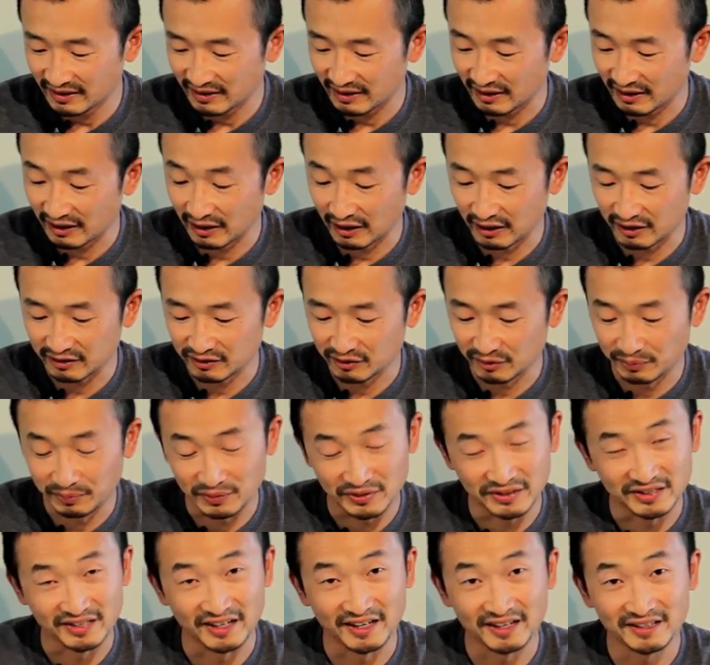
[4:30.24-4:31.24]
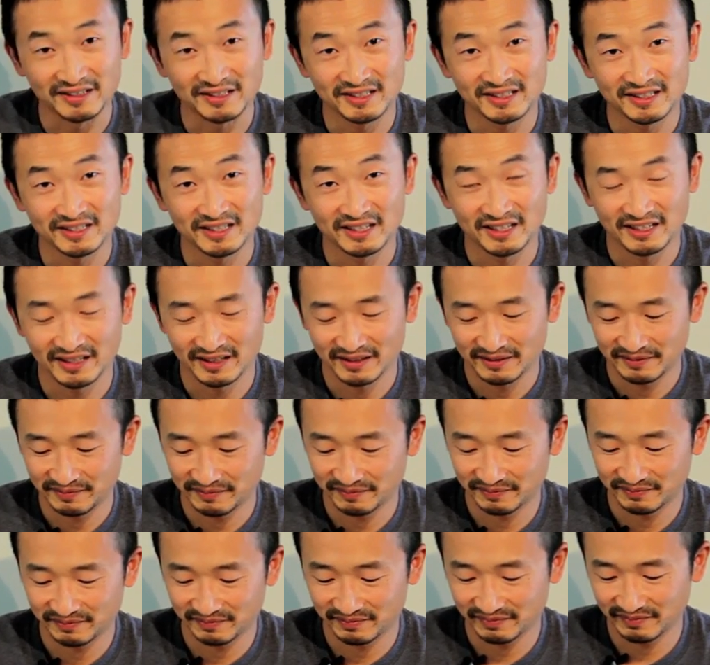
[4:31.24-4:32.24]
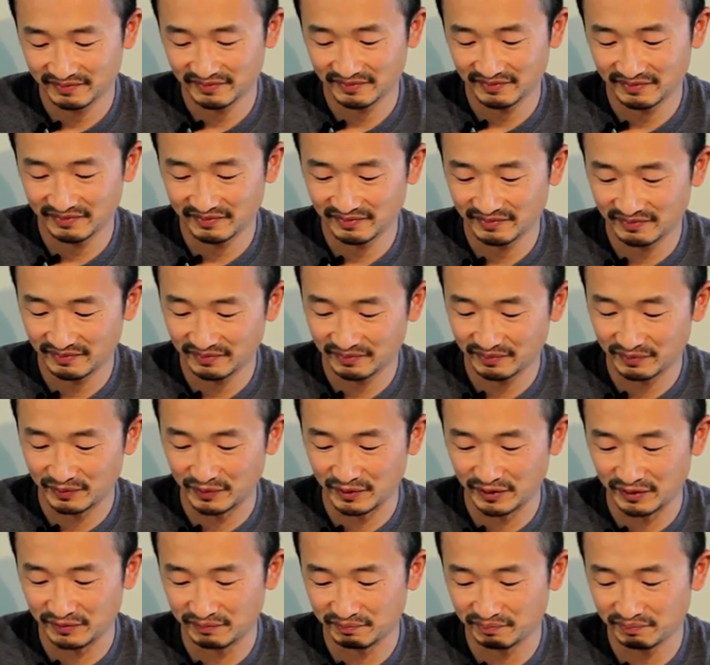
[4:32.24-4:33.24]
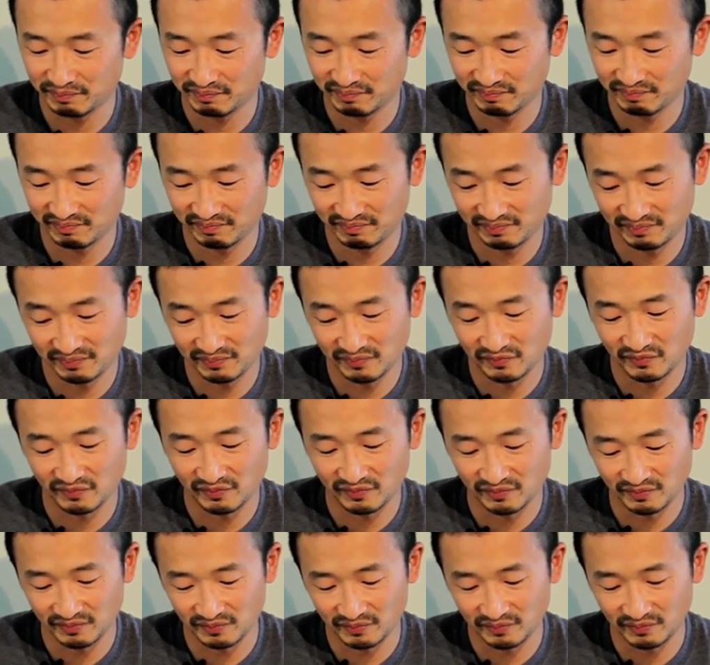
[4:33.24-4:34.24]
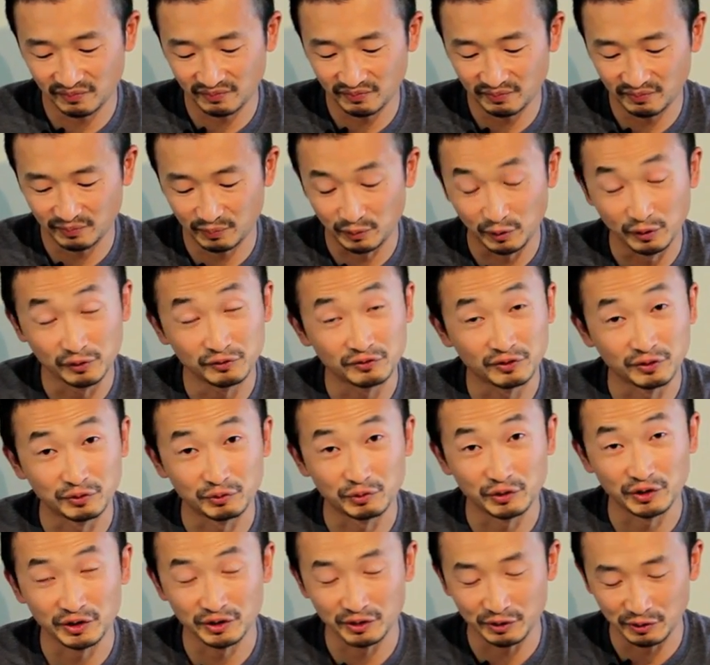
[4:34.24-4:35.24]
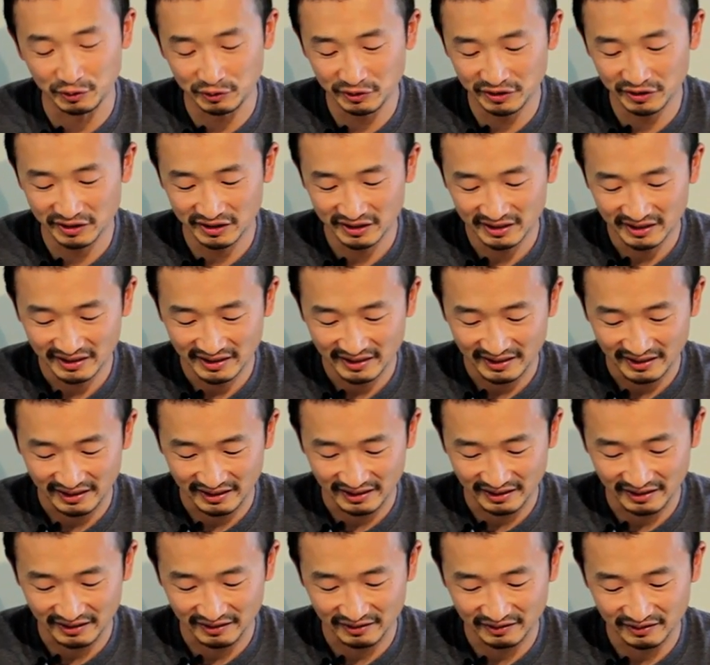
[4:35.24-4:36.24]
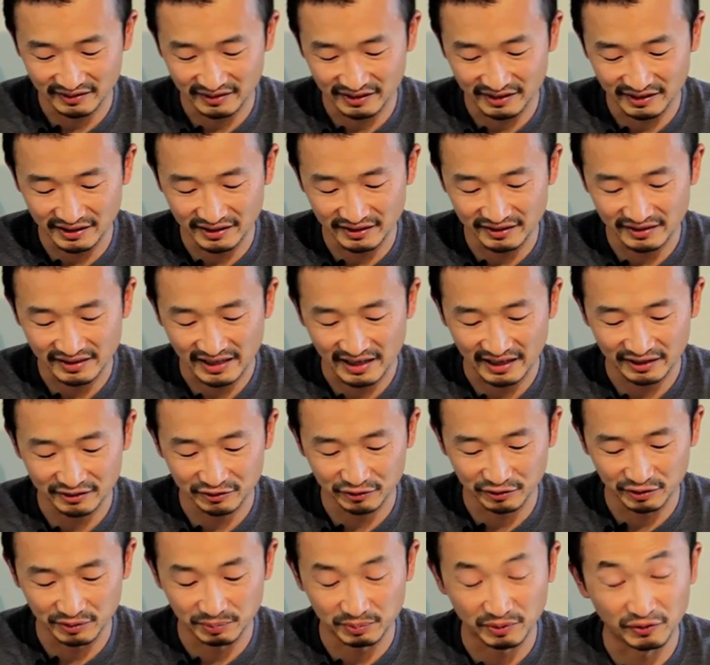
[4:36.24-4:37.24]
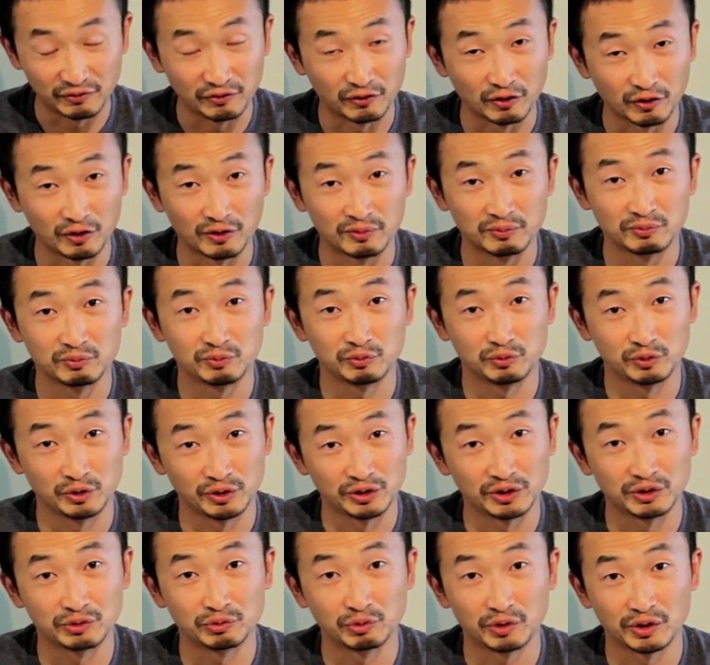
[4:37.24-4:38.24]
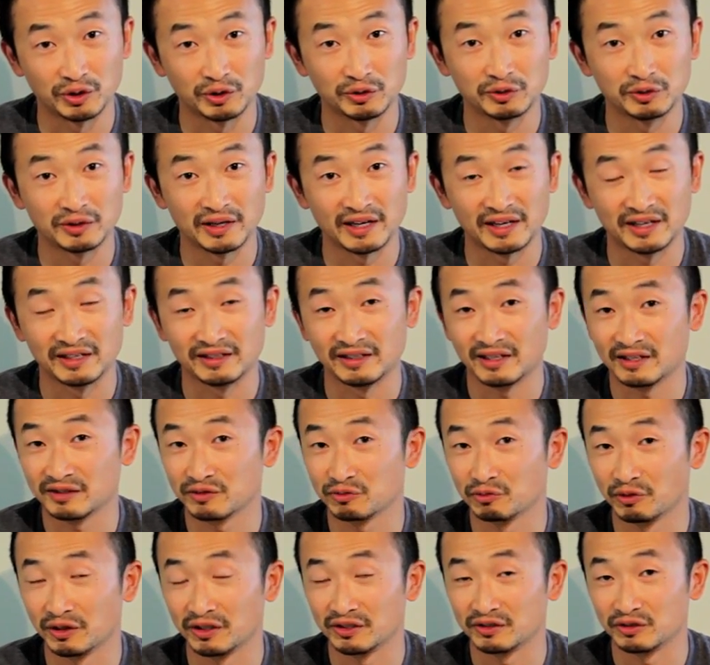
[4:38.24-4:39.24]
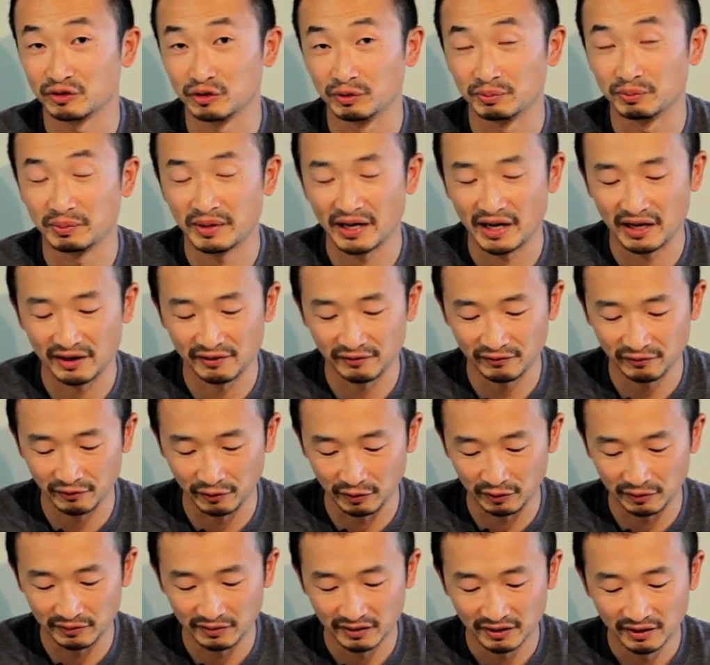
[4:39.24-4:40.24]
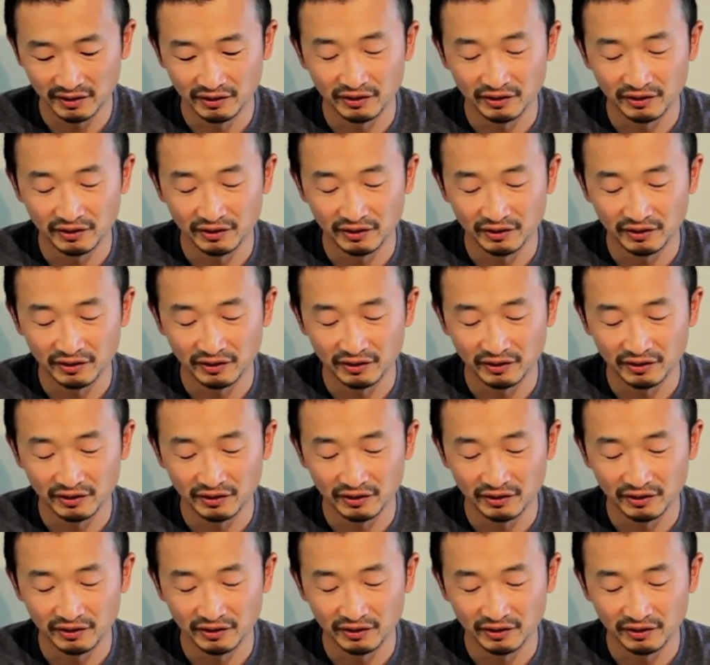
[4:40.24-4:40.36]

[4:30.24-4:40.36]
Uh, so besides being beautiful reels, uh, these actually perform really well and that's what you're paying for.